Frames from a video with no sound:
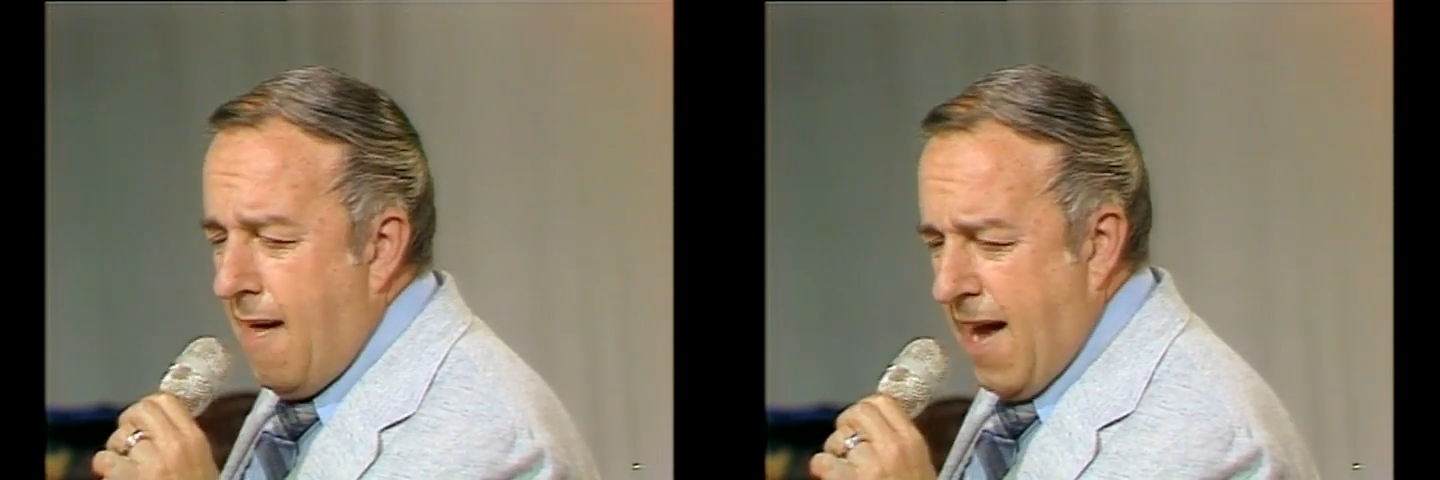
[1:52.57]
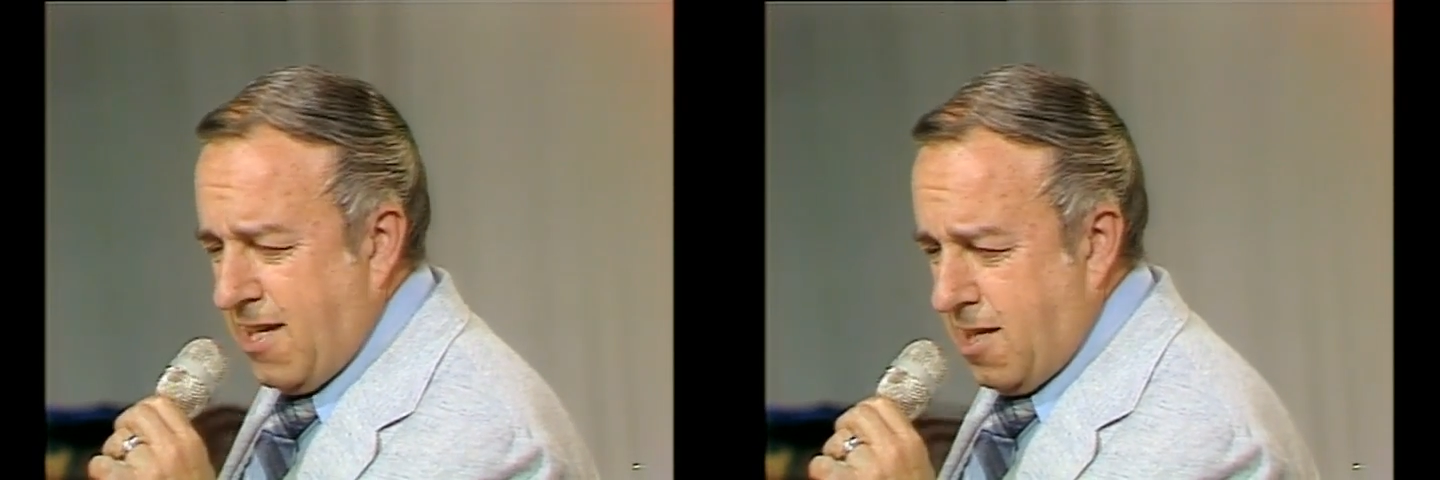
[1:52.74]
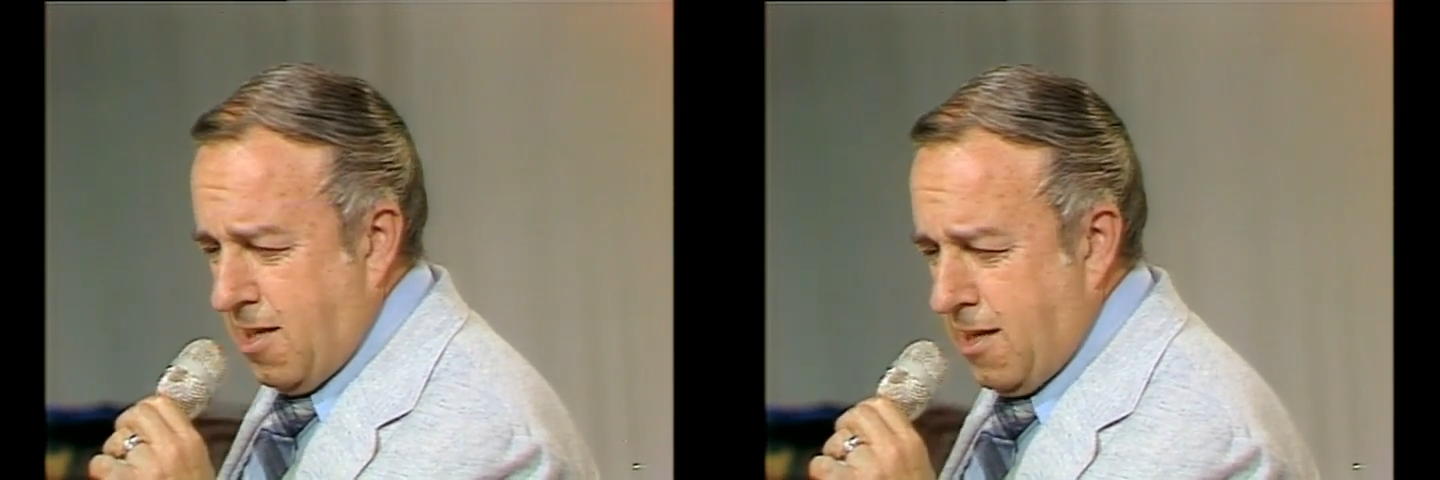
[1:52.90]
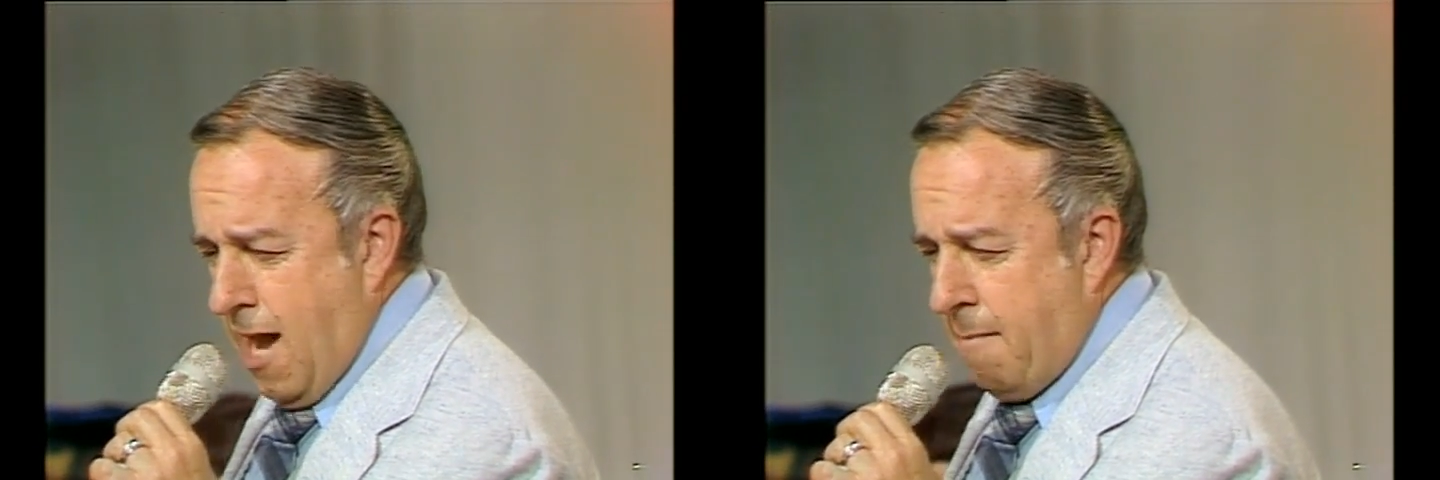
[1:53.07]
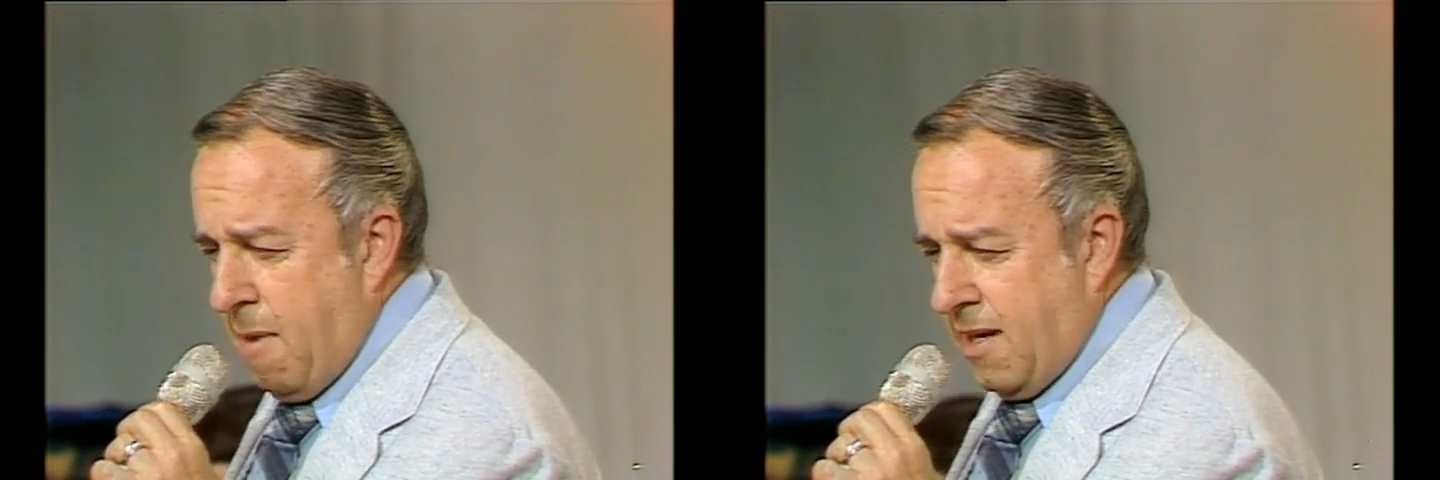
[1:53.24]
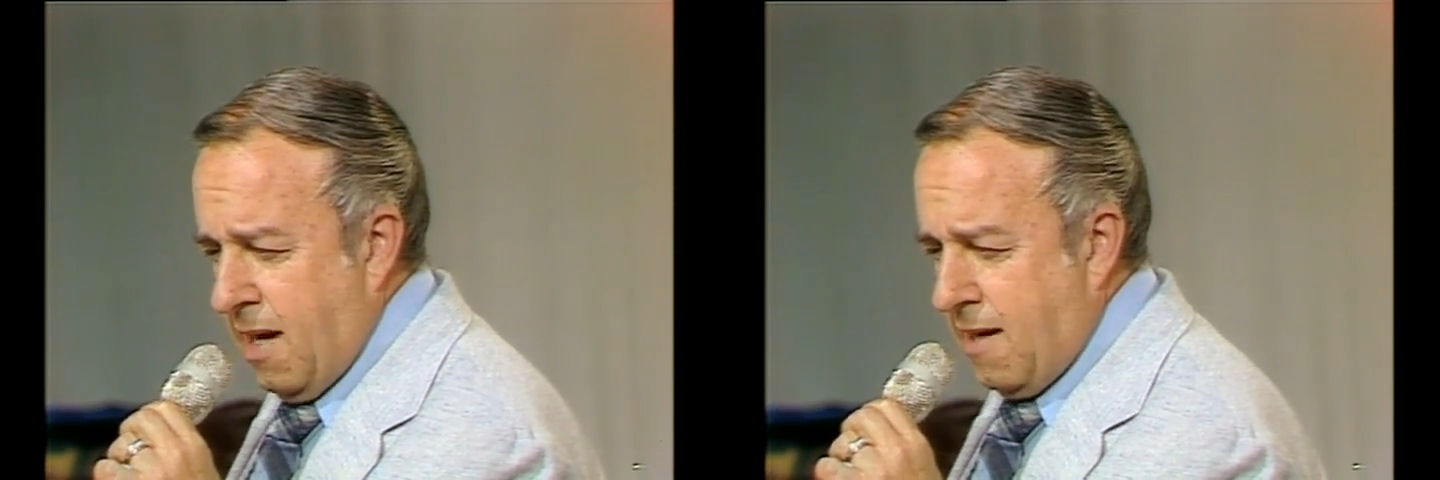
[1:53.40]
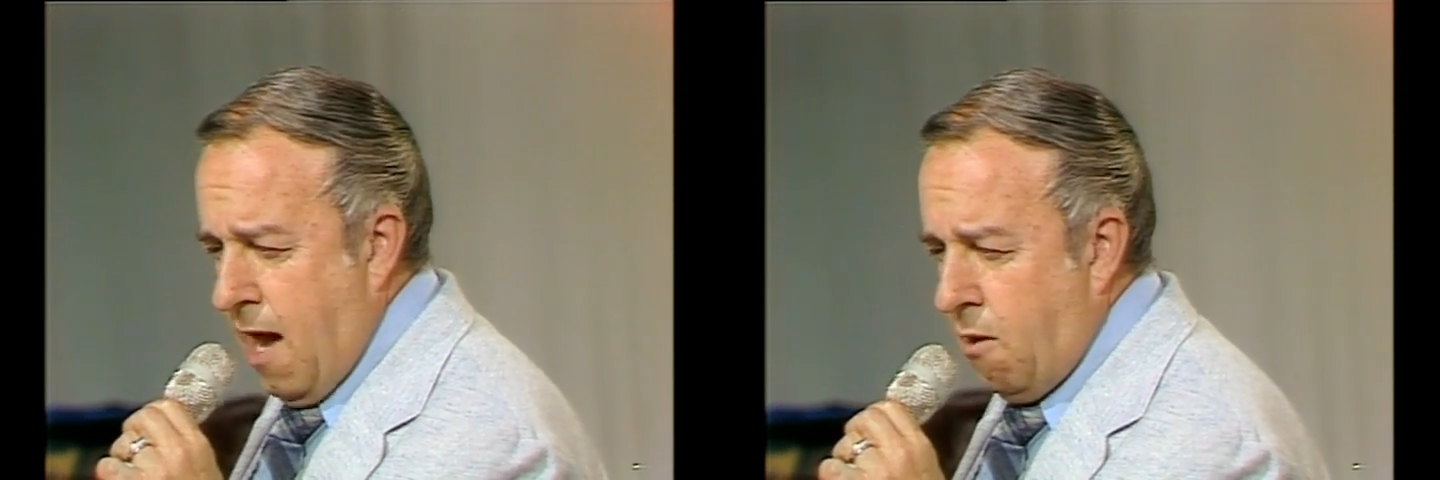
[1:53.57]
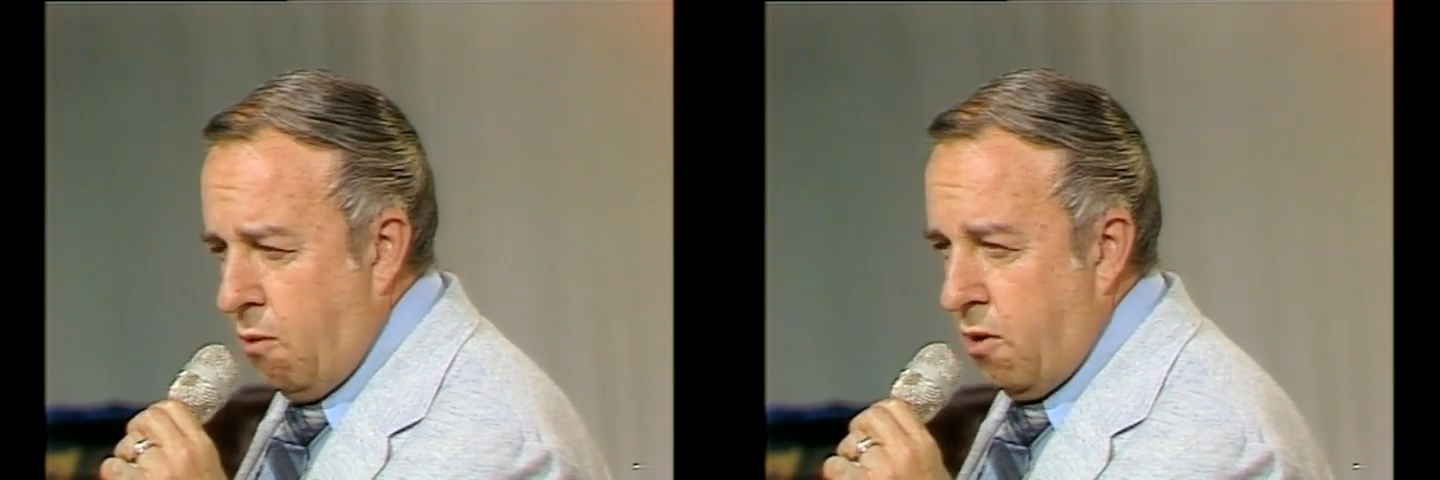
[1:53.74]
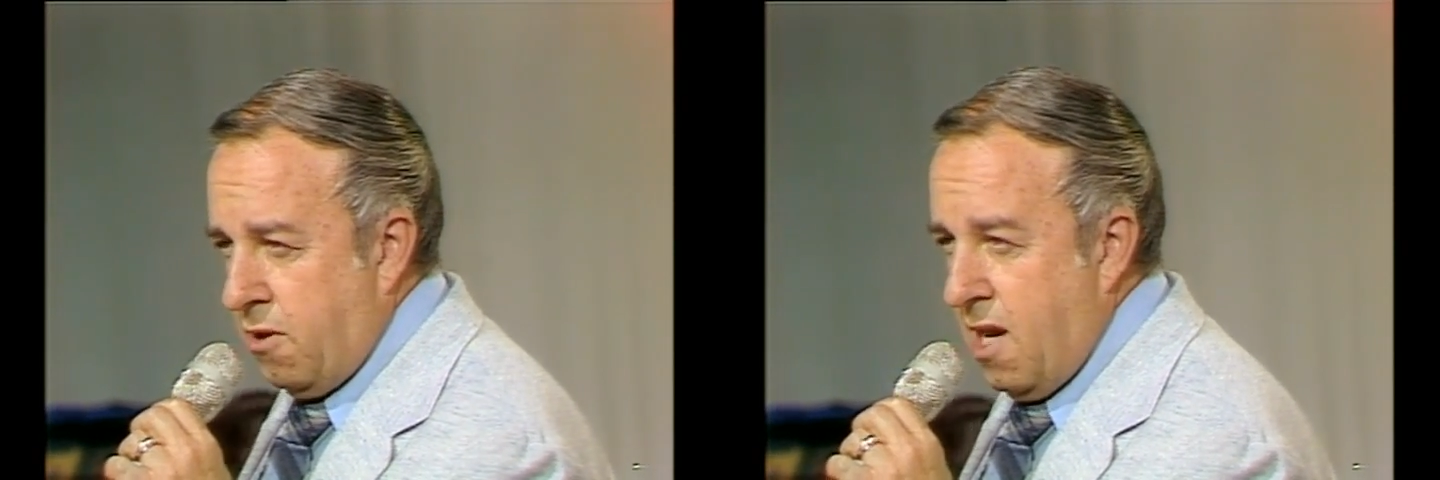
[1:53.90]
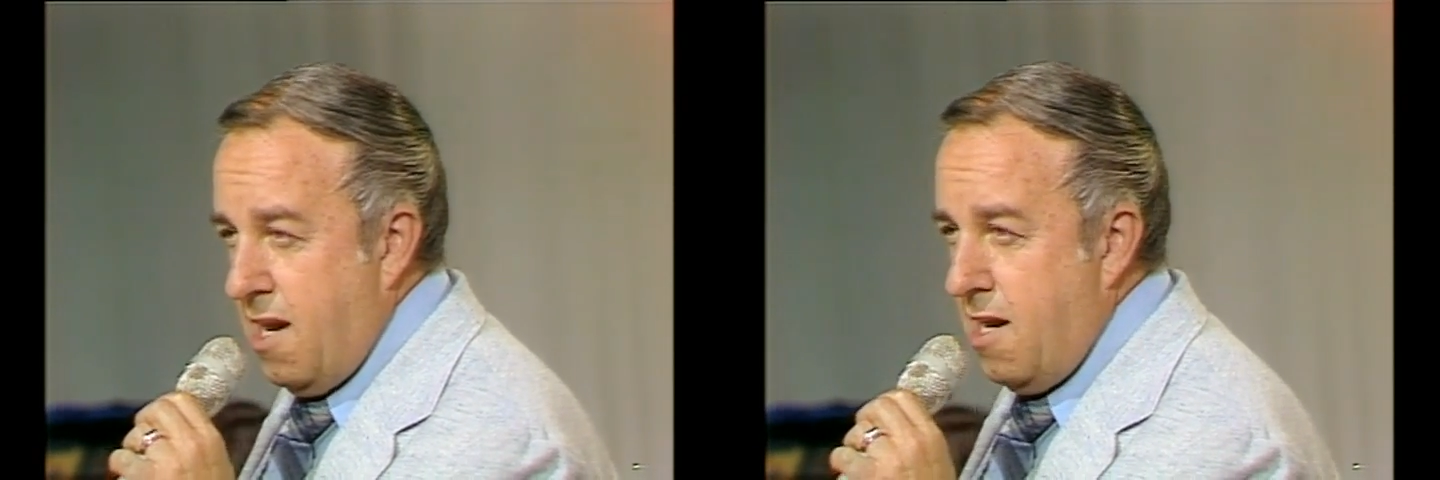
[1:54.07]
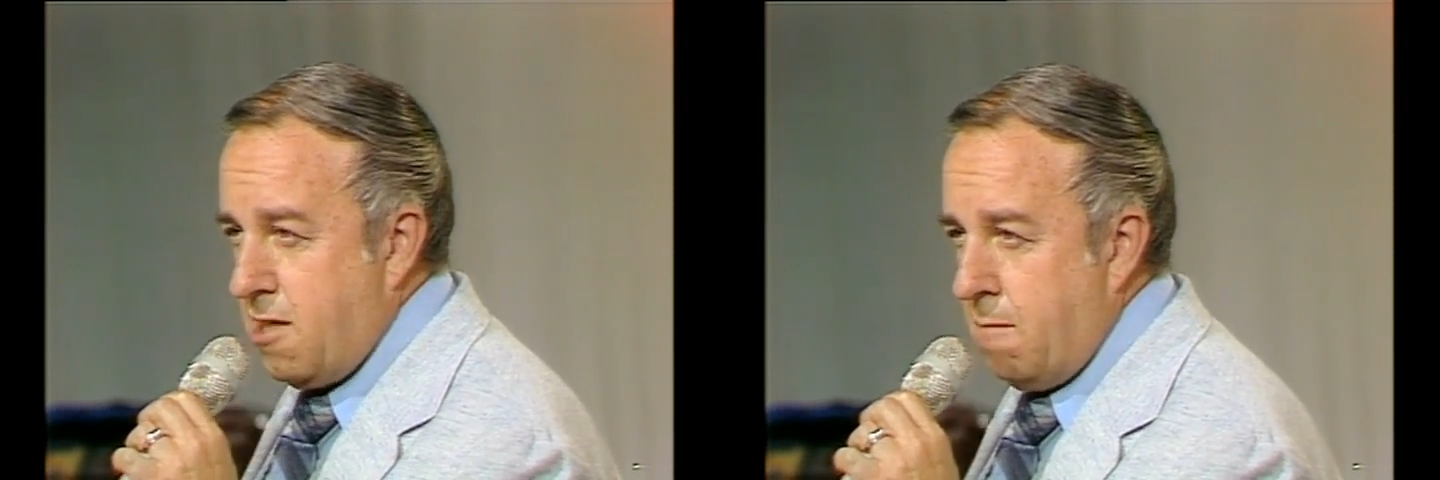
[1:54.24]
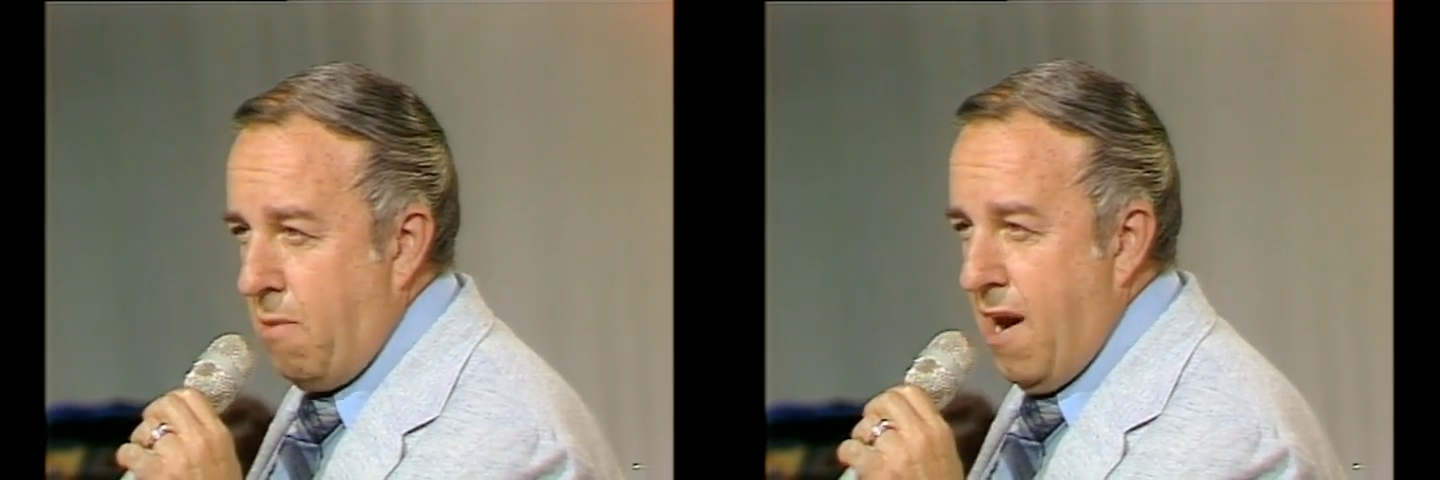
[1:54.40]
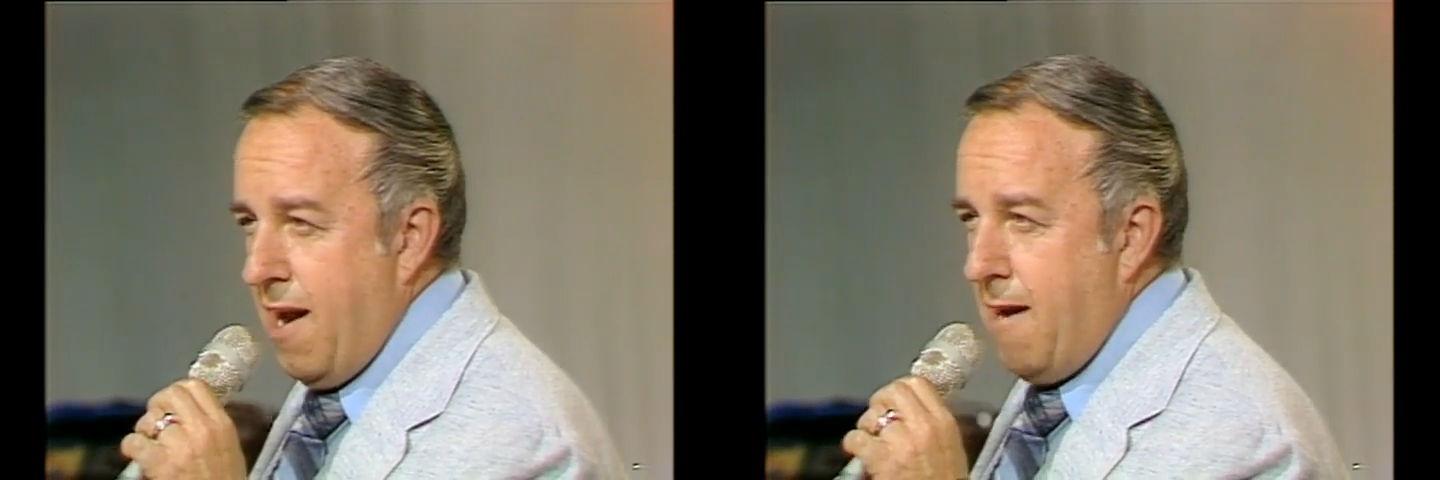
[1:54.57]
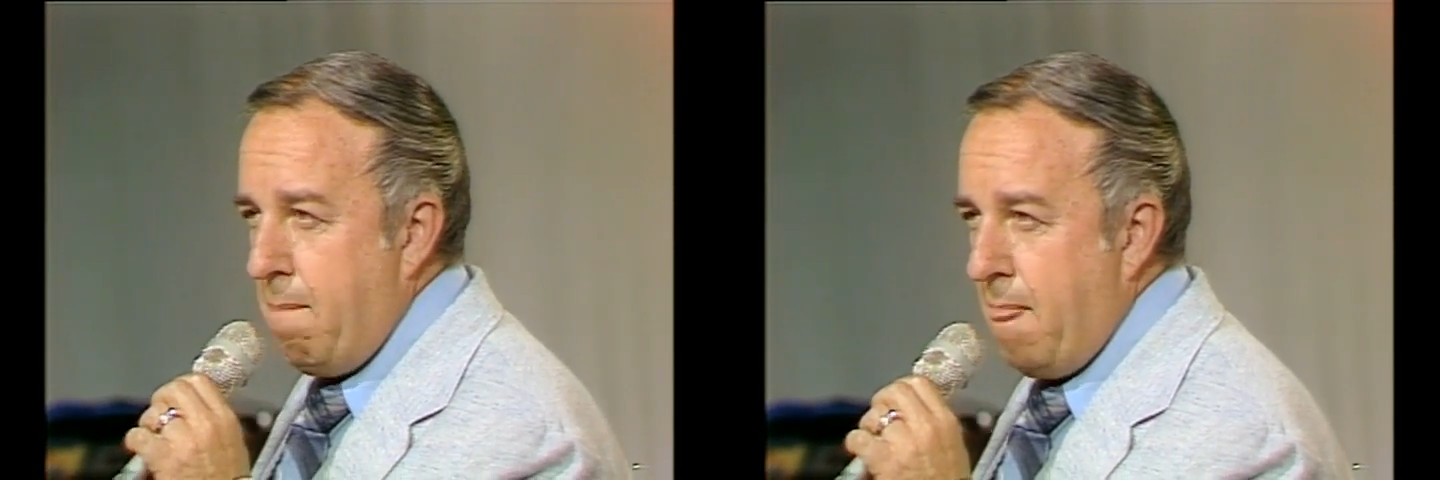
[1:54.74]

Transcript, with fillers: that's the time to get down on your knees and pray.